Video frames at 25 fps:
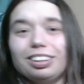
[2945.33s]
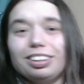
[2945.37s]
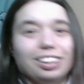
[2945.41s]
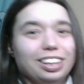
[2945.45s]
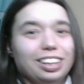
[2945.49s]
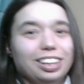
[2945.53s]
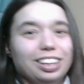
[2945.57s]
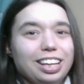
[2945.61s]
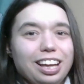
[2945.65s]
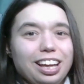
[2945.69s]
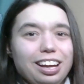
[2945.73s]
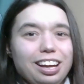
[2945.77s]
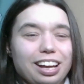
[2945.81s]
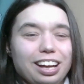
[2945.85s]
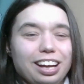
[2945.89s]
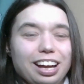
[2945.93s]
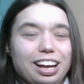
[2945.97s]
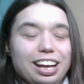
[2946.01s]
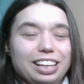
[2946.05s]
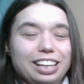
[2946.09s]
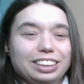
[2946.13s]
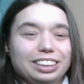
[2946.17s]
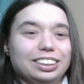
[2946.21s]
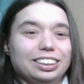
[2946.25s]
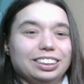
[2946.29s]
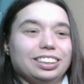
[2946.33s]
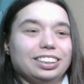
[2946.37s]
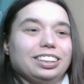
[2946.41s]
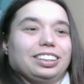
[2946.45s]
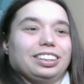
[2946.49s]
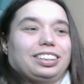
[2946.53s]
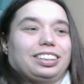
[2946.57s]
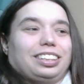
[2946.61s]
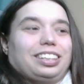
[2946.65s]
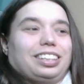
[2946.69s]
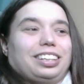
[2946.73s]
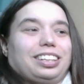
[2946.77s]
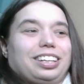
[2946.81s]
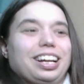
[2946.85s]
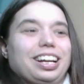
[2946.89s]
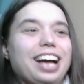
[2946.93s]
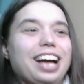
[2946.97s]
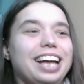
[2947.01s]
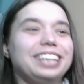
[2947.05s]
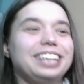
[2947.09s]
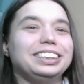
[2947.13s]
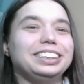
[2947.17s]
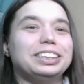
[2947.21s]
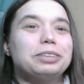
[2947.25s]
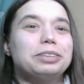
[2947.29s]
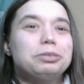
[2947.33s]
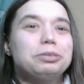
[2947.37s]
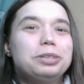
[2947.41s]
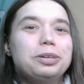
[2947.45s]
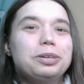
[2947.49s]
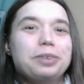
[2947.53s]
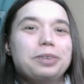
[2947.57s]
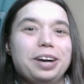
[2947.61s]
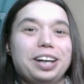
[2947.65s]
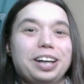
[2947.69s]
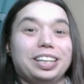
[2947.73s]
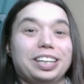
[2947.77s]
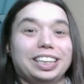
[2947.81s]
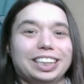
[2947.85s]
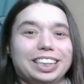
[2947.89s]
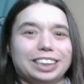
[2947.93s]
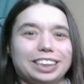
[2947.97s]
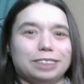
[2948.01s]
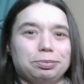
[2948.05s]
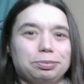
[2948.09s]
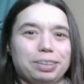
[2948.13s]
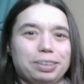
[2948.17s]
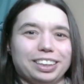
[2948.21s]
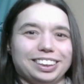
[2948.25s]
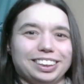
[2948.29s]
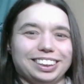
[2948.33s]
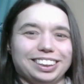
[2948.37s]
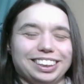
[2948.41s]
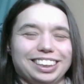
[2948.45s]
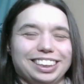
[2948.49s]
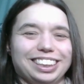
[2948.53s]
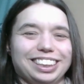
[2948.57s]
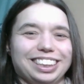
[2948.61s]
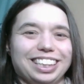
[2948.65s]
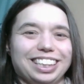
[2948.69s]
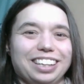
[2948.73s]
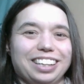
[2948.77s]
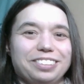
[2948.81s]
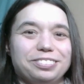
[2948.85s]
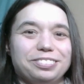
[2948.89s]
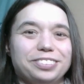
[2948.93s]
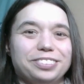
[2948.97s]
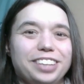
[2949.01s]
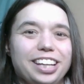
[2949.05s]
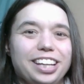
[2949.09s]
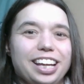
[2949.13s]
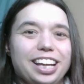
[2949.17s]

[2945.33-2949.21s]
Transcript: Yeah, I don't know how to express it enough.